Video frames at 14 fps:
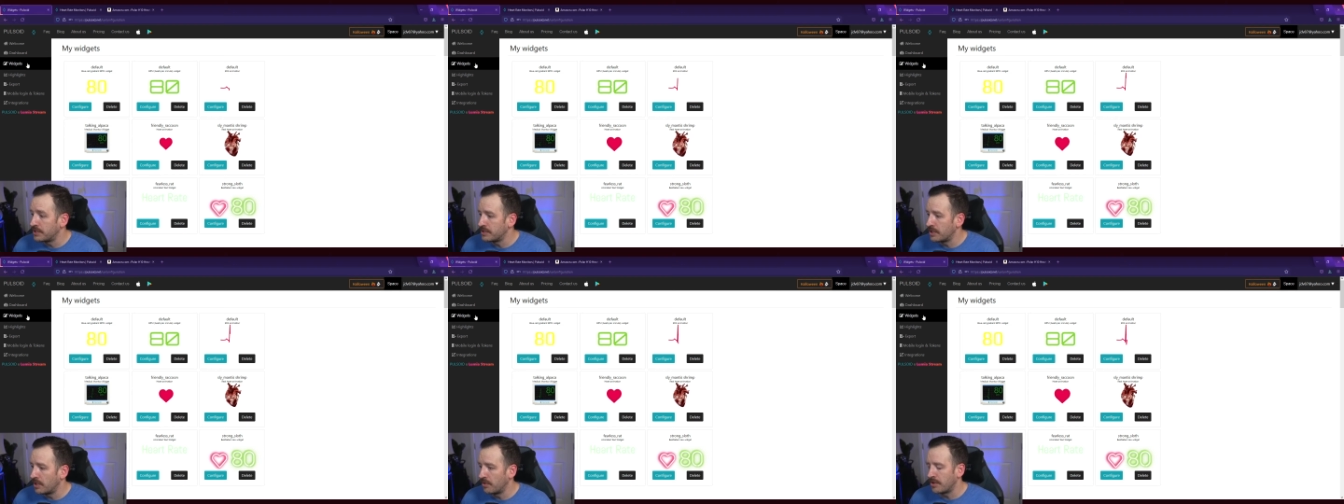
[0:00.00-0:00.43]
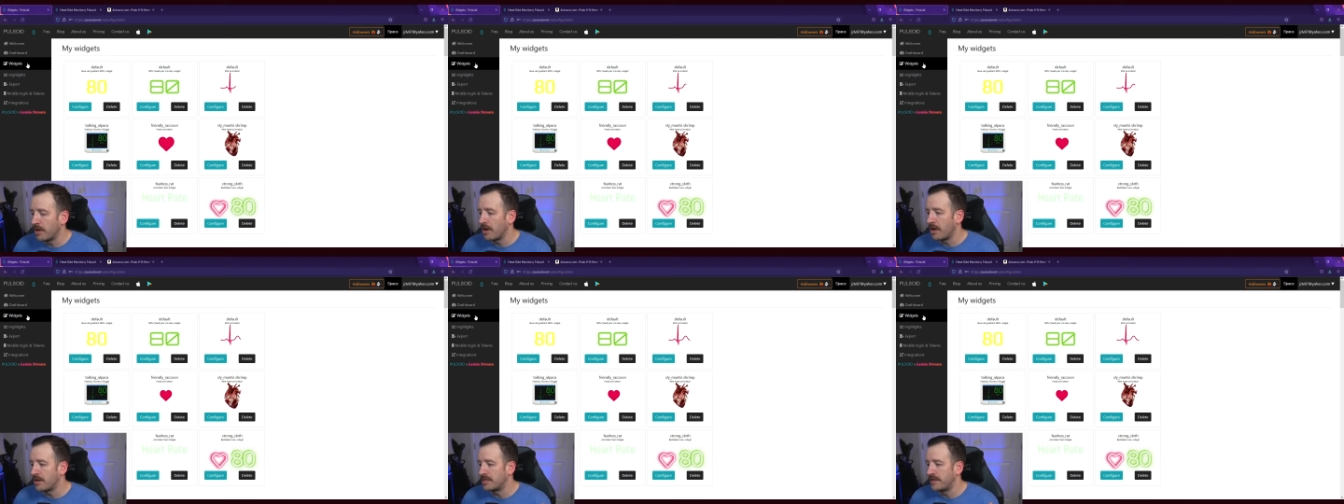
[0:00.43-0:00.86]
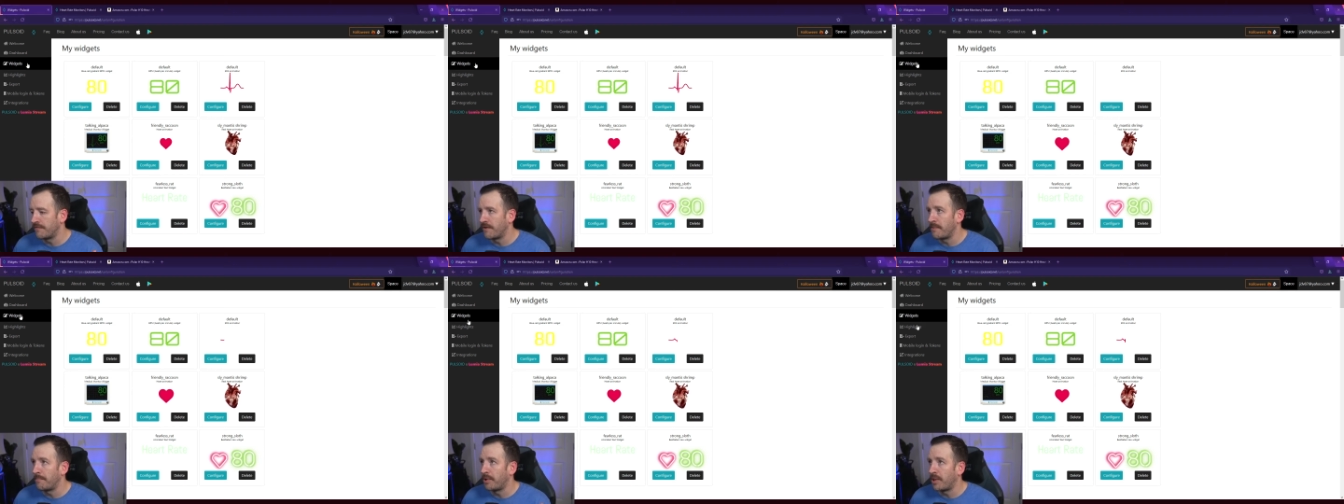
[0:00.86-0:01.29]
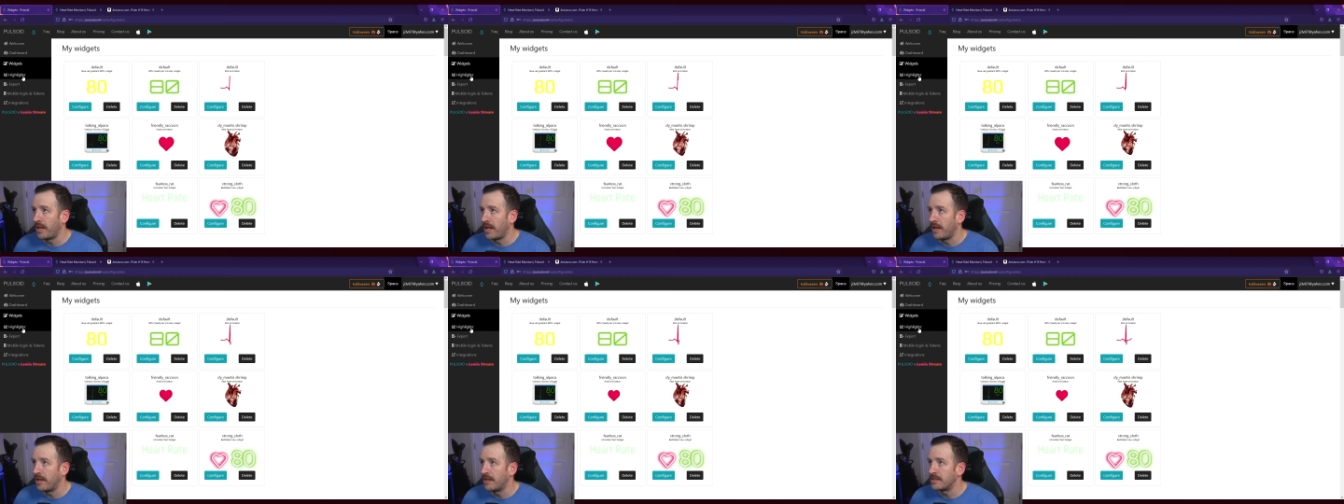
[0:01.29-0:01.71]
So there are different
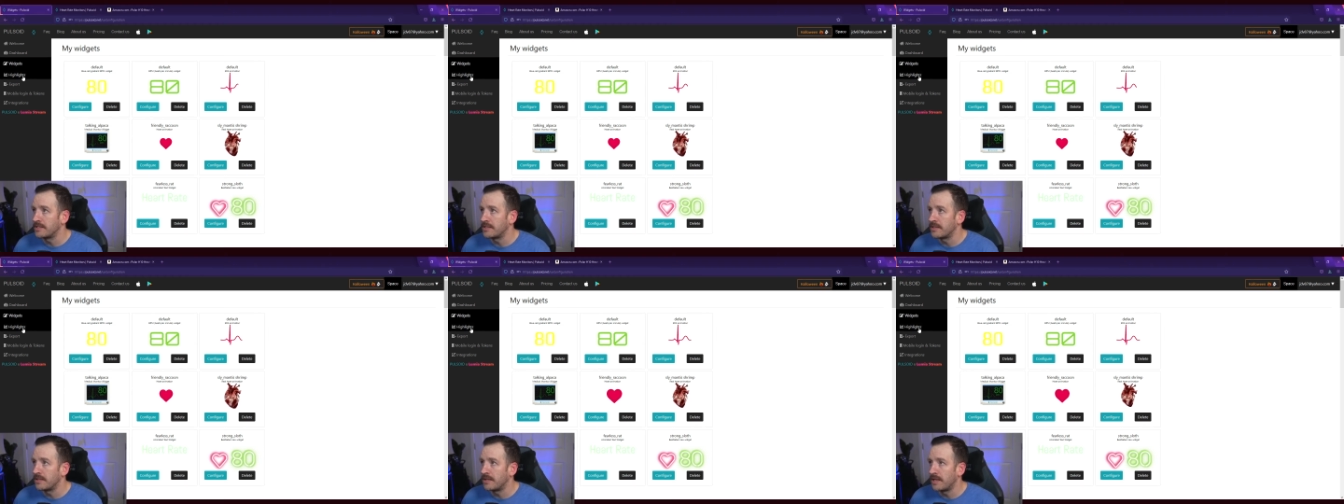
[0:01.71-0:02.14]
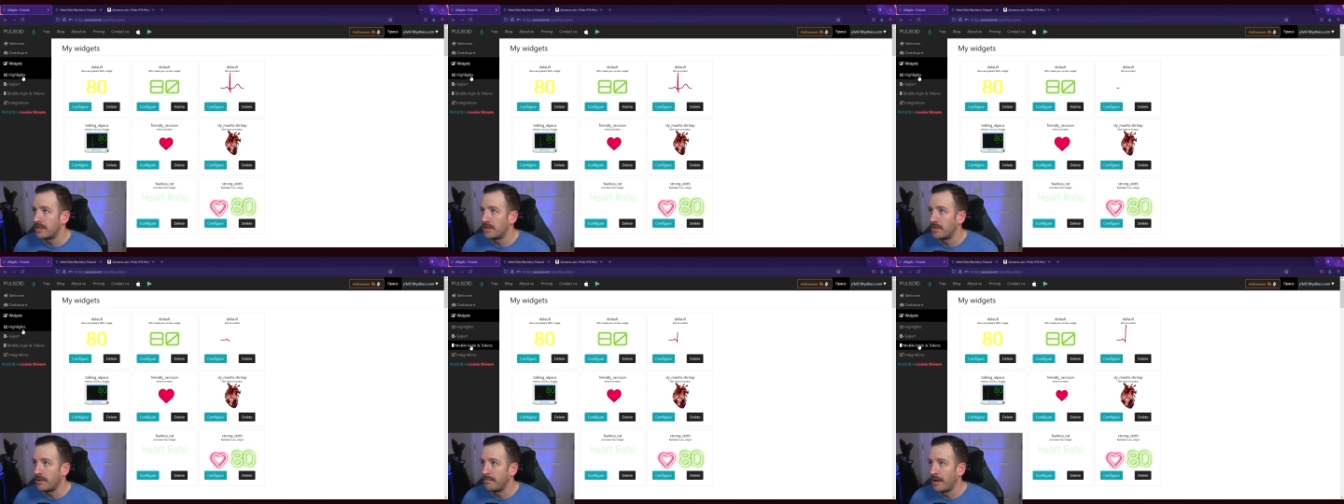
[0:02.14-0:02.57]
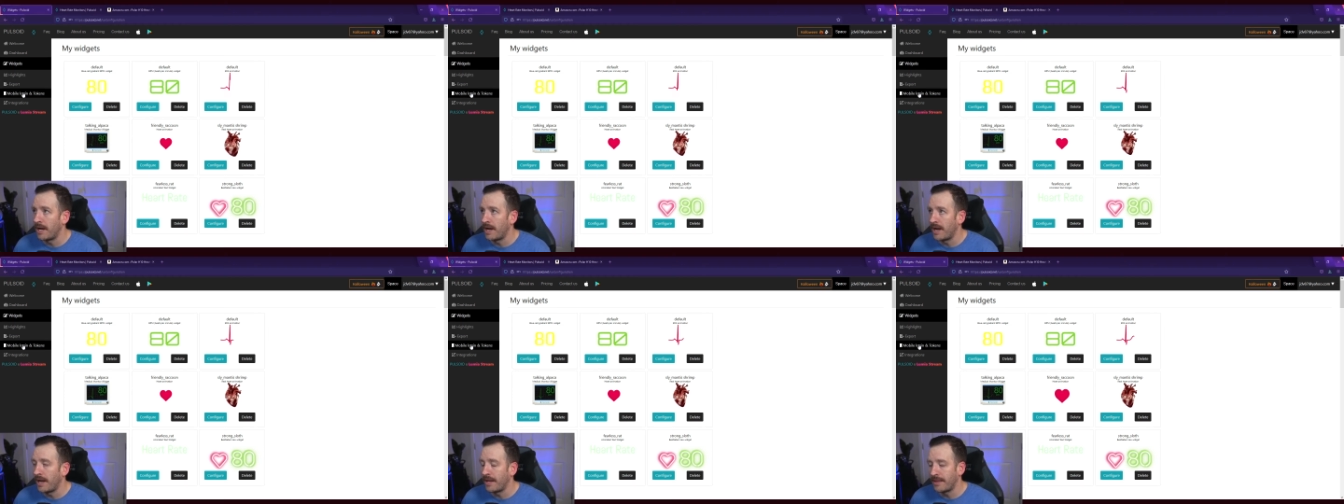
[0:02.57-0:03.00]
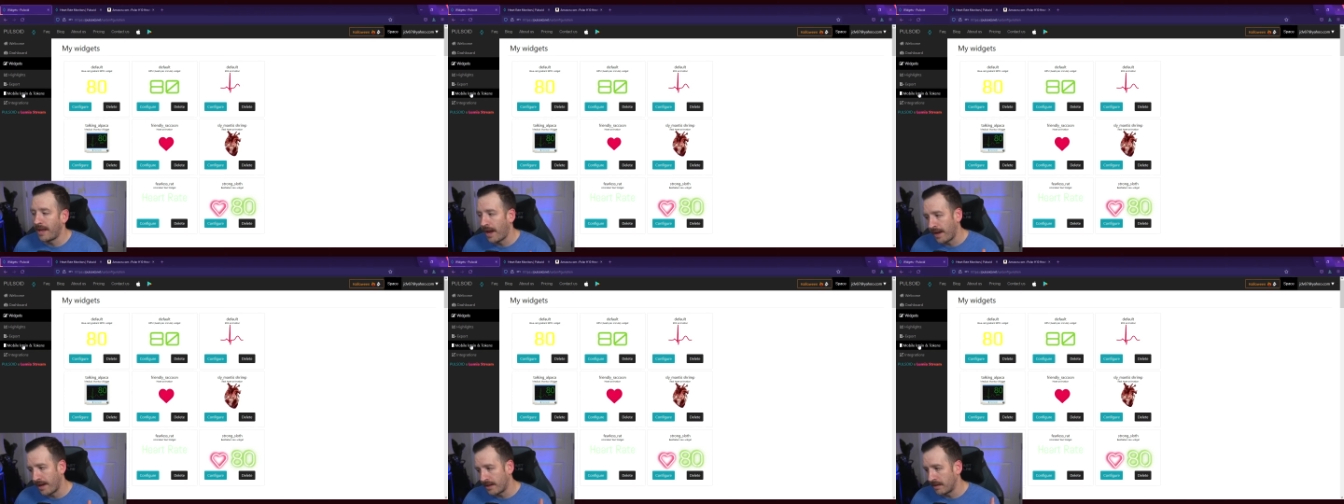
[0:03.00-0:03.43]
plans that you can buy
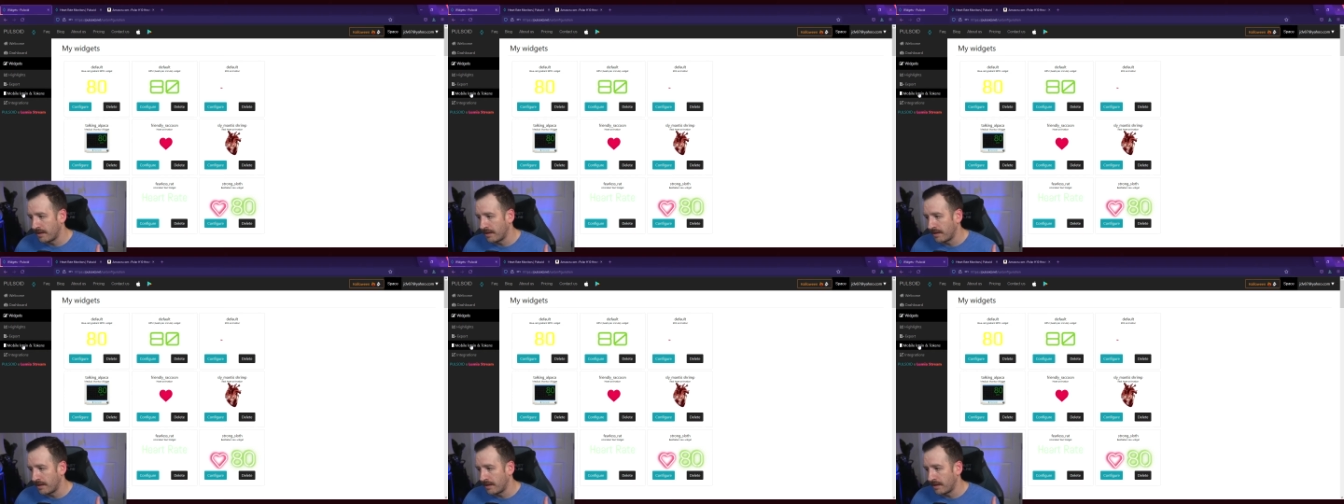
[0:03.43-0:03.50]
that